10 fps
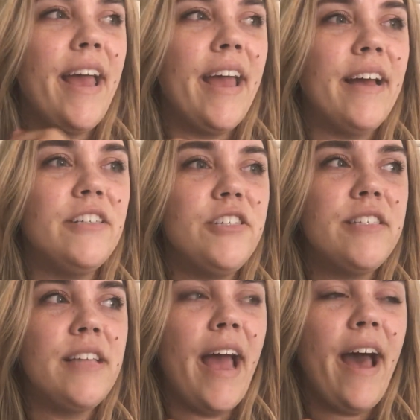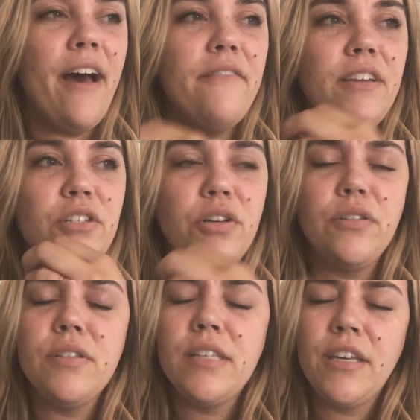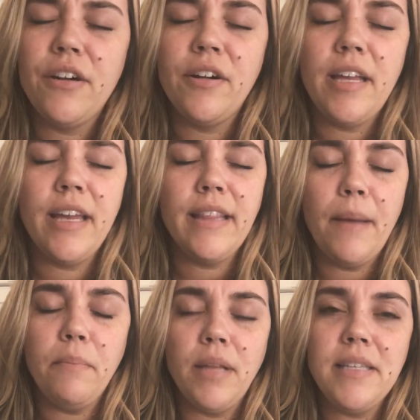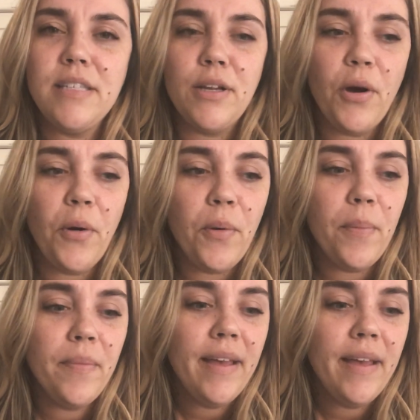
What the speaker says: and just have eternal security and that blessed hope